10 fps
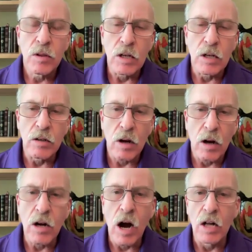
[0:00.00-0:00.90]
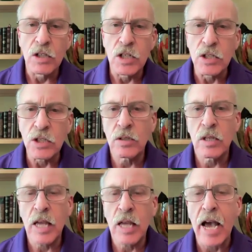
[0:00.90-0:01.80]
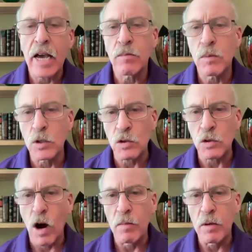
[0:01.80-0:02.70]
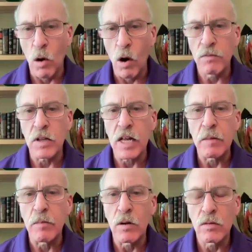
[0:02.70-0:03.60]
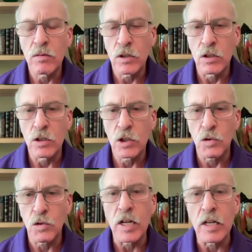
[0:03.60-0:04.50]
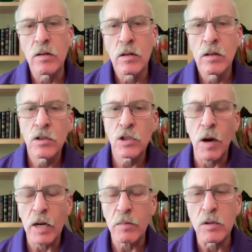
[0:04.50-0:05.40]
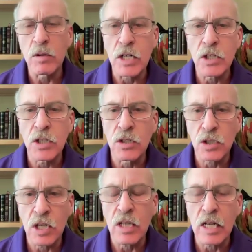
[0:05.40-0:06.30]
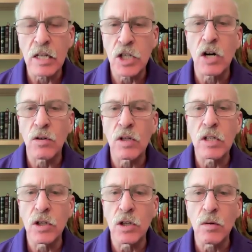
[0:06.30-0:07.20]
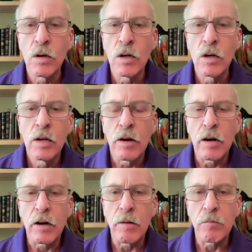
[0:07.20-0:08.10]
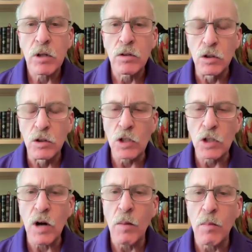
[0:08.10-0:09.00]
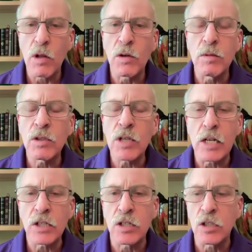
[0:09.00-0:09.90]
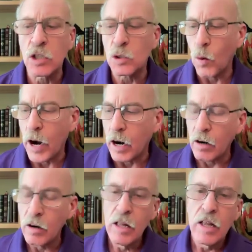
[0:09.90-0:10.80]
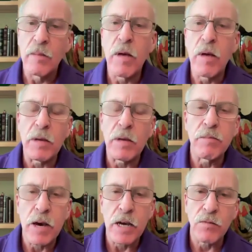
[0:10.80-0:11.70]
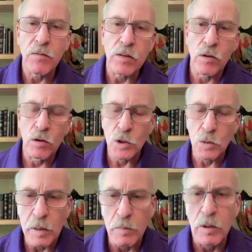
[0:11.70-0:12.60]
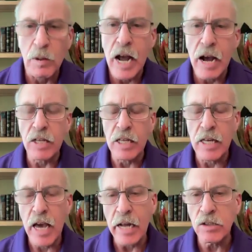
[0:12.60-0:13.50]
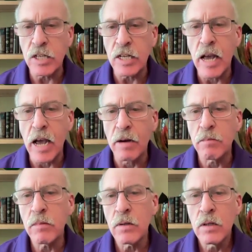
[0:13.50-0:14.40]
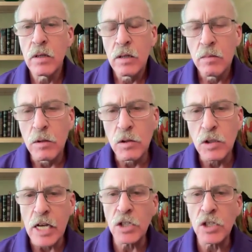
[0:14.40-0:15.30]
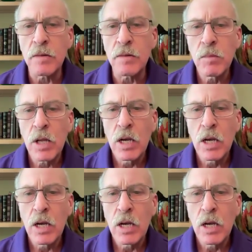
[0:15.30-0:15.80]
the oncologist can prescribe it off-label to treat somatic mutations, and they generally do. There's also a couple other mutations where it may be a benefit. Those are people that have the ATM mutation,